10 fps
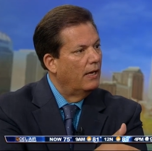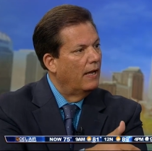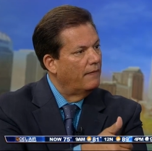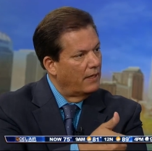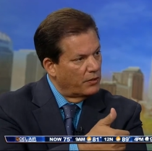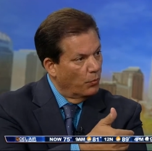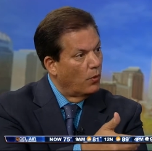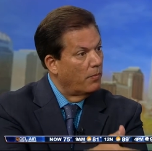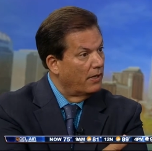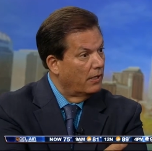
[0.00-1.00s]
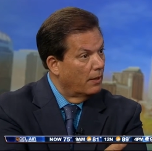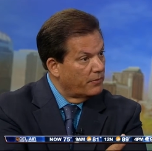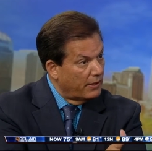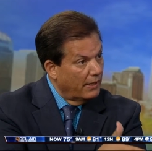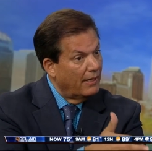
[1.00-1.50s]
And then as more money
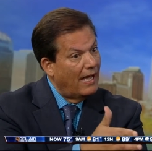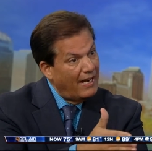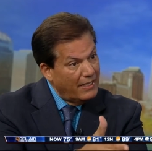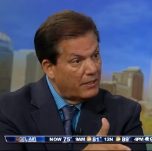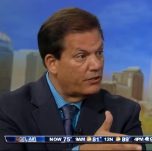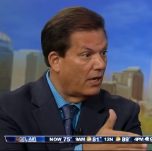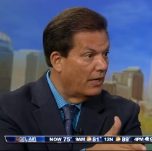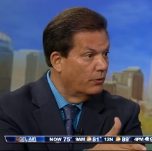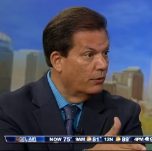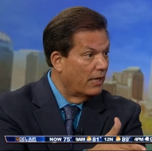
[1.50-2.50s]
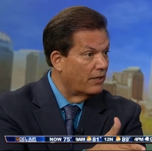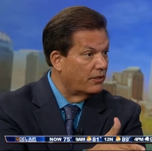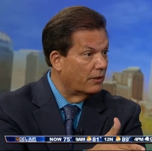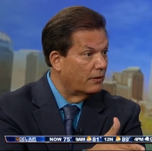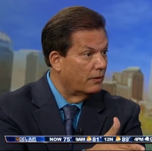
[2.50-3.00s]
comes in, how do you decide who gets it?